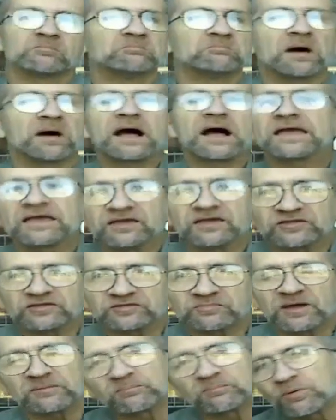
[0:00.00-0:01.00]

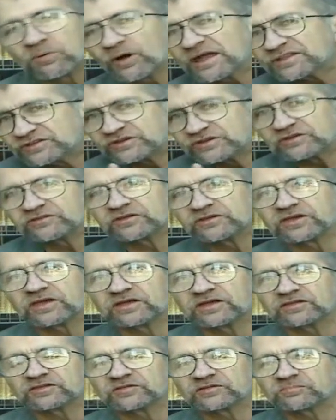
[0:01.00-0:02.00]
bias, my prejudice
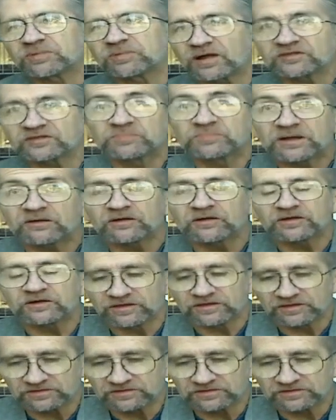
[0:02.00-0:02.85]
against prosperity,